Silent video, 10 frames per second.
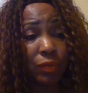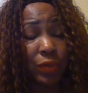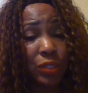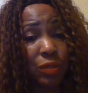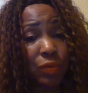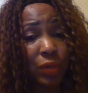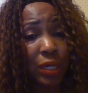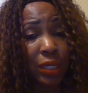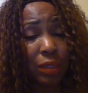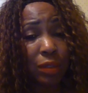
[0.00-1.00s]

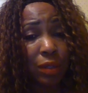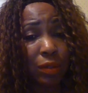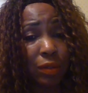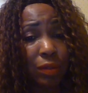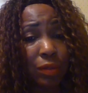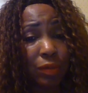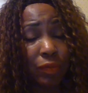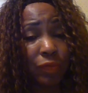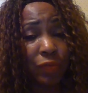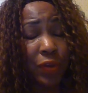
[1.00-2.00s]
restaurant,
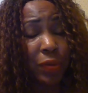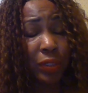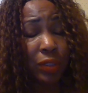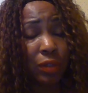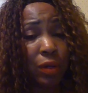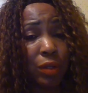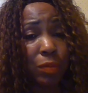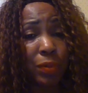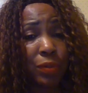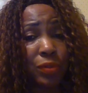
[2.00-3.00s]
very
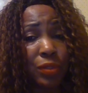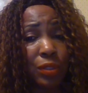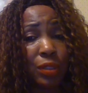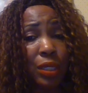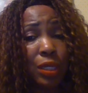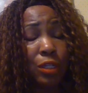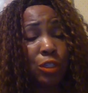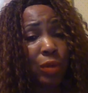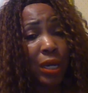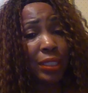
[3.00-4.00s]
good-hearted person,
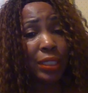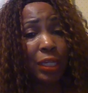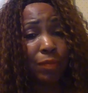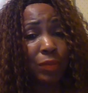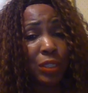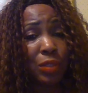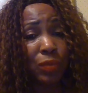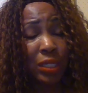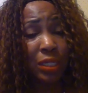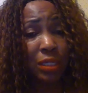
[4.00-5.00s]
tried to help this
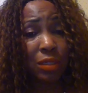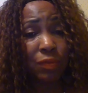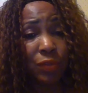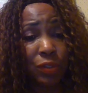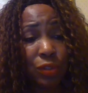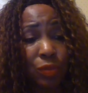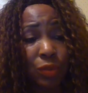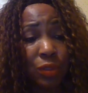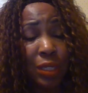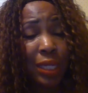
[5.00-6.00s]
one
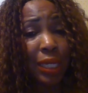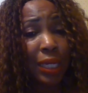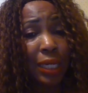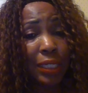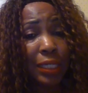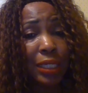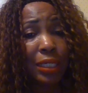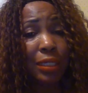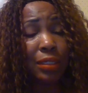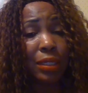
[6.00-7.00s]
individual, and
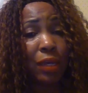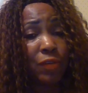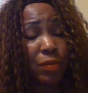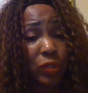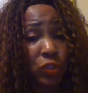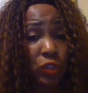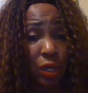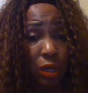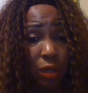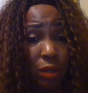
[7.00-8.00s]
he gave him a
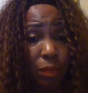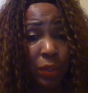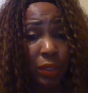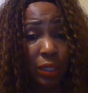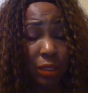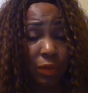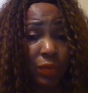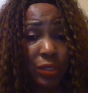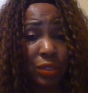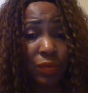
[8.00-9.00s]
job in the
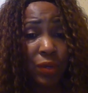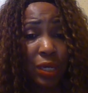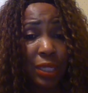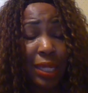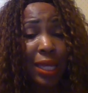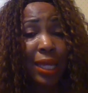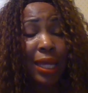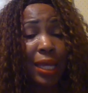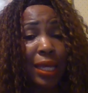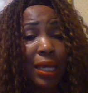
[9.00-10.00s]
restaurant
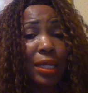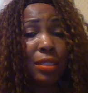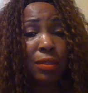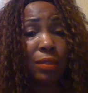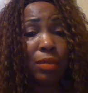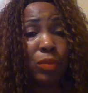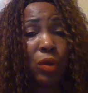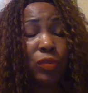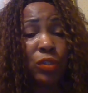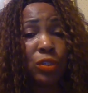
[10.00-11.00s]
and took him
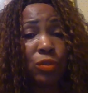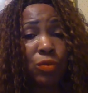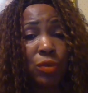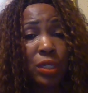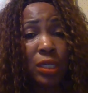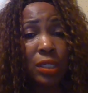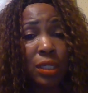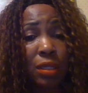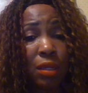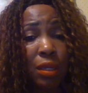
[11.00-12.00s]
off the
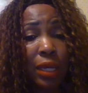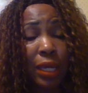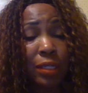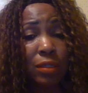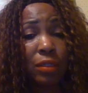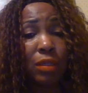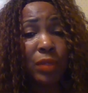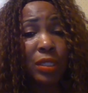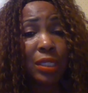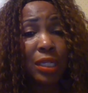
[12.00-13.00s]
street and took him
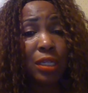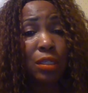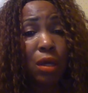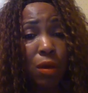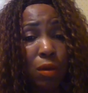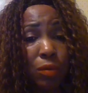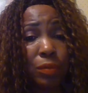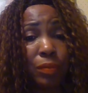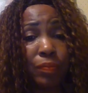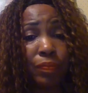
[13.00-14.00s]
into his
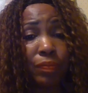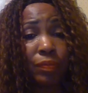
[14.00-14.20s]
home,